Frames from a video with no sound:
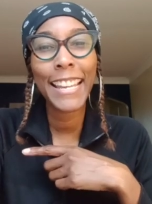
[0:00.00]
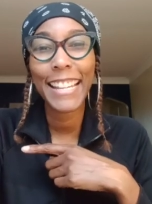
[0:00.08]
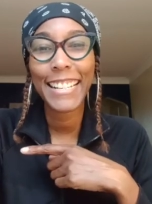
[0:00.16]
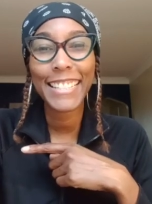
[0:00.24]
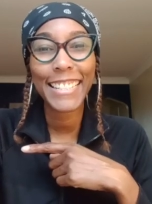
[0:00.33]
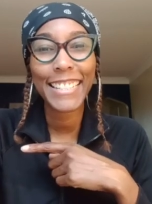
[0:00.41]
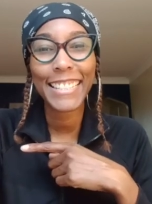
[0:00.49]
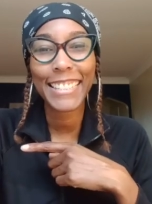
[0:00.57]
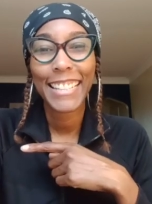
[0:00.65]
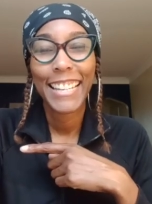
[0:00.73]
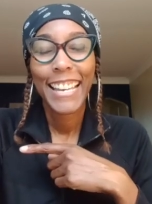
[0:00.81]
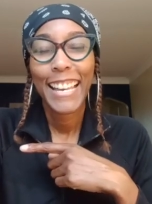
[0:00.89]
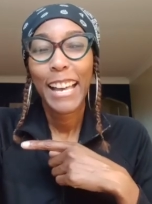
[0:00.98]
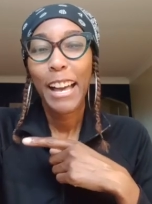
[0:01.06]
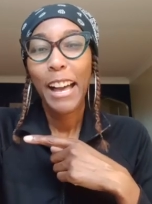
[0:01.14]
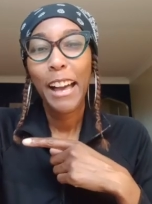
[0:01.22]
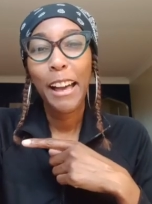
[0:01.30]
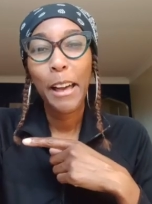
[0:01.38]
and I just,
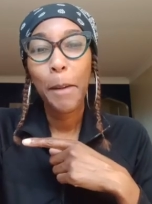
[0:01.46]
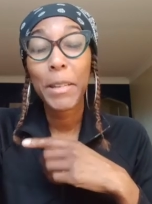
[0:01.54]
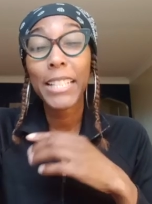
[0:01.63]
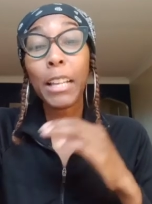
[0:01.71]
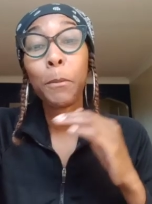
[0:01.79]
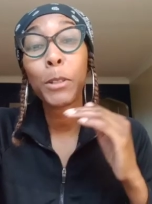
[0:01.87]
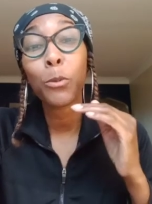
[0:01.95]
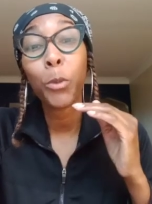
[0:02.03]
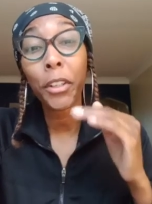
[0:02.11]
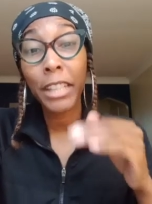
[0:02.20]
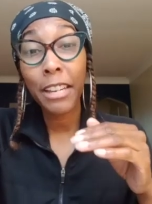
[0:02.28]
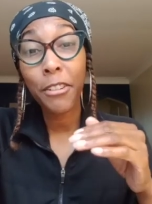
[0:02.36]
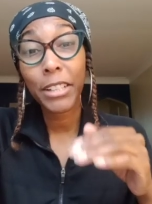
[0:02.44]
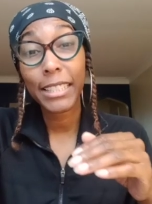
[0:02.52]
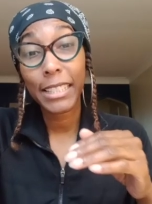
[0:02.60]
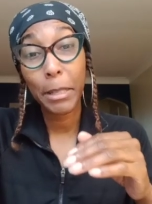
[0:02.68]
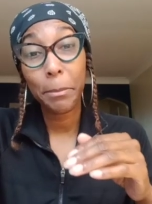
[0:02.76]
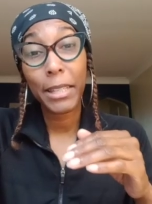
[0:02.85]
uh, because I was working on
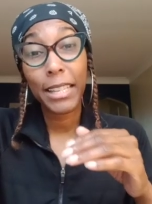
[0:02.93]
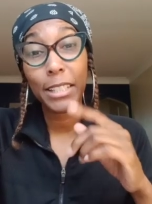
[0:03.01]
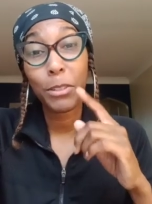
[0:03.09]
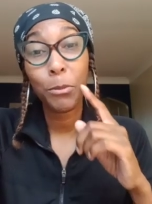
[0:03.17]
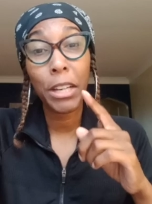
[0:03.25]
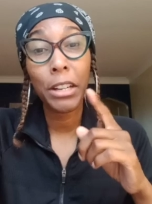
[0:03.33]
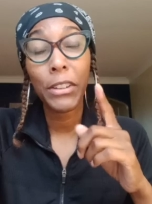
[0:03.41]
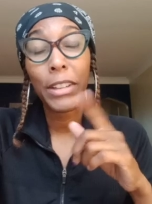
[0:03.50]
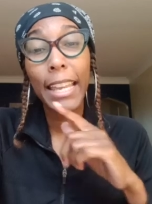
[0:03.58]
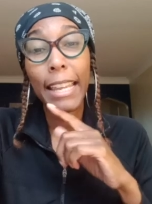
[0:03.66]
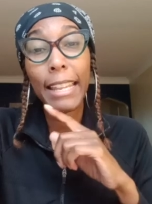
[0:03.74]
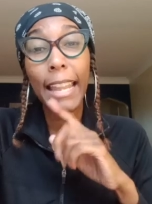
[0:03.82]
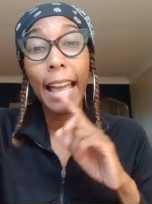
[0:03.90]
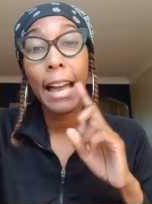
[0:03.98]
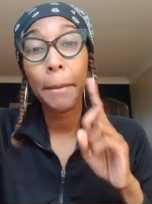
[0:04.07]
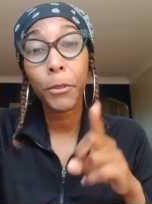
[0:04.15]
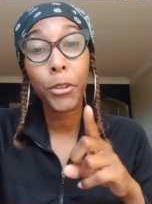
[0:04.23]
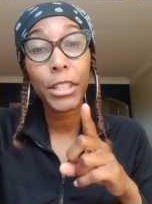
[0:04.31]
something as well, and
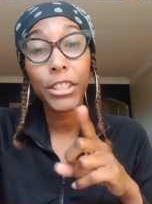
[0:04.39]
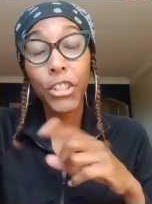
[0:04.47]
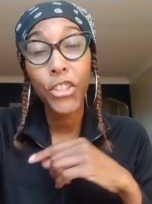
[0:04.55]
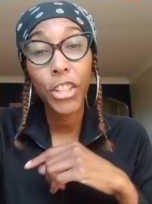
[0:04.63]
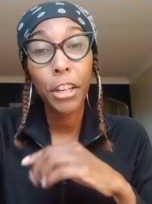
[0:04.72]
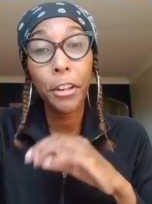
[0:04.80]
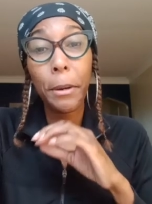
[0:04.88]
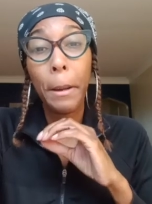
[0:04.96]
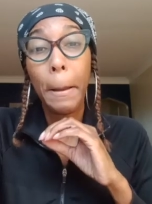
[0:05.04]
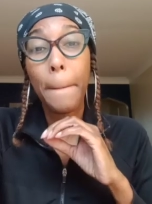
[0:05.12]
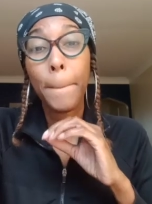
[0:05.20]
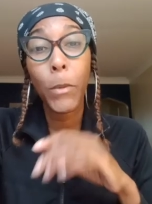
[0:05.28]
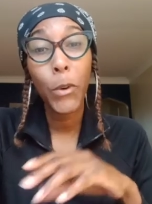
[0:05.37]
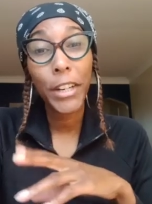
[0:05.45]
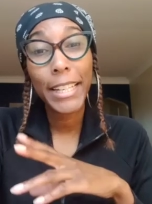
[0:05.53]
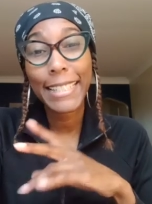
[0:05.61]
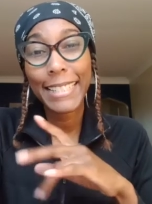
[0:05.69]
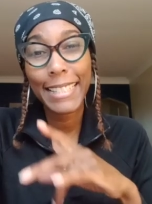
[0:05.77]
I'm going to share more
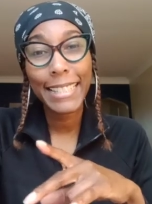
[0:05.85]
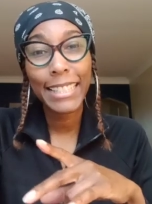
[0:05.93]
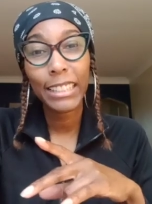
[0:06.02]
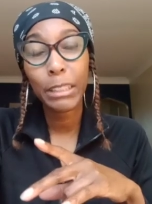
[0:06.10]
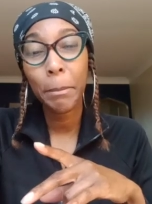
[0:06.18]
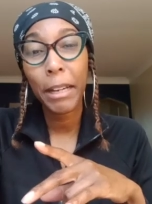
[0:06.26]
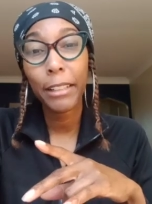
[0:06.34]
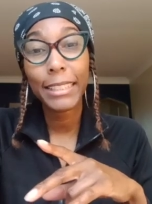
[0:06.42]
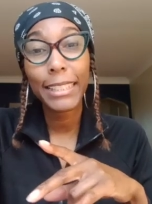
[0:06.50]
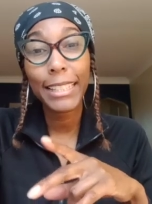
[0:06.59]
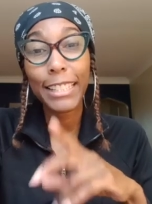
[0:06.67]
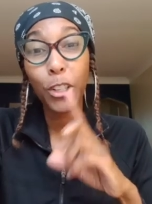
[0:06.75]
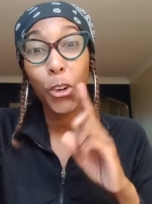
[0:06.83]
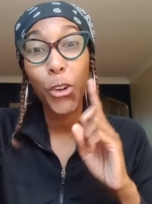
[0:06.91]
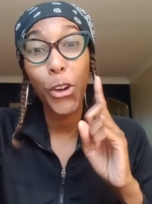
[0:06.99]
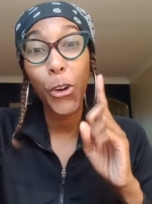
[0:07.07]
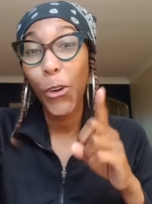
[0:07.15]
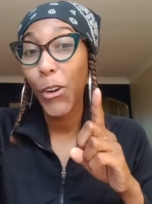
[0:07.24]
in detail about this
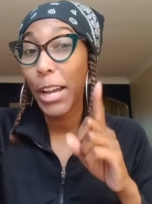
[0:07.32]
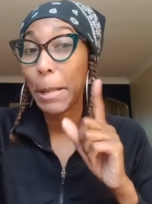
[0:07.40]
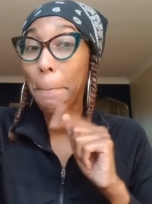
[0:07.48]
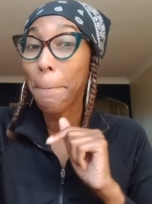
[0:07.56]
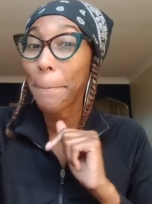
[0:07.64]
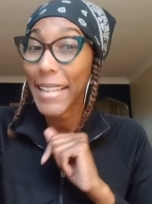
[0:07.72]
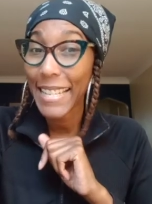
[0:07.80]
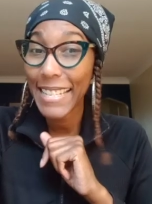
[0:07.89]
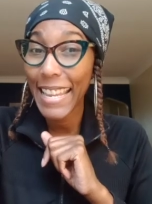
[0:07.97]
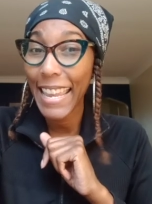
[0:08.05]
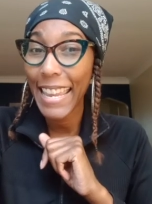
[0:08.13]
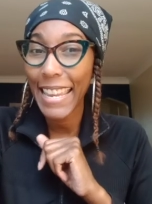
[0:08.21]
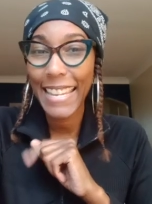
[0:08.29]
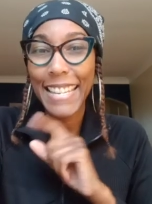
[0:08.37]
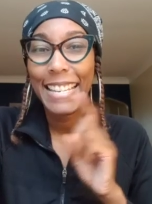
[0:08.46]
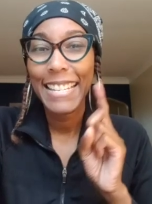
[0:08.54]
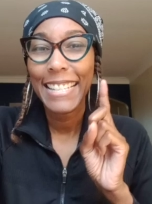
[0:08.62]
on Monday,